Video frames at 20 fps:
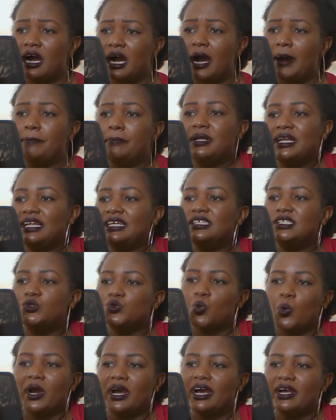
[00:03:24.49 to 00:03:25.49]
A
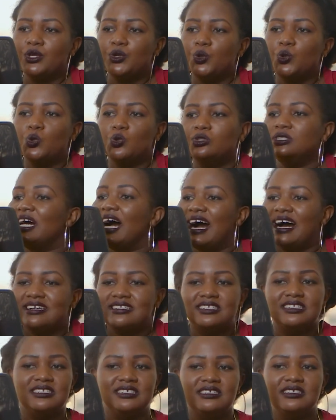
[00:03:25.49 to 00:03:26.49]
place where you could
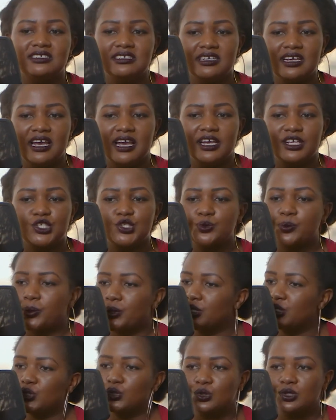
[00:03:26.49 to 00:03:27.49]
hardly
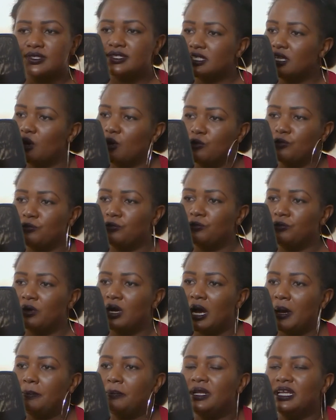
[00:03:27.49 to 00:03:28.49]
express yourself.
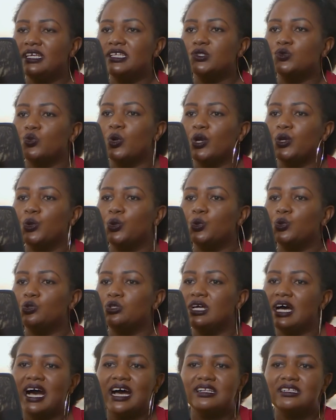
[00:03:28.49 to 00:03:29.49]
A place where you
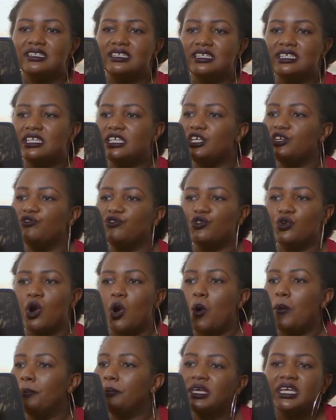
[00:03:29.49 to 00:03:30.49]
could hardly give
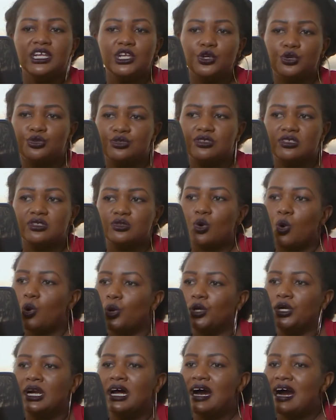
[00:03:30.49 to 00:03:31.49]
your opinions
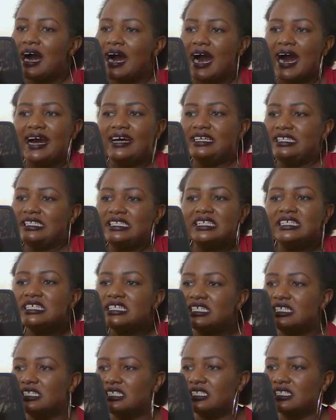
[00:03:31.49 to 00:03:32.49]
or
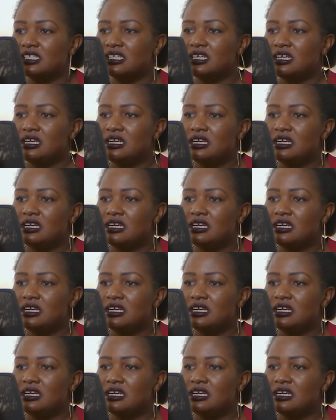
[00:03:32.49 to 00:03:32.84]
ideas.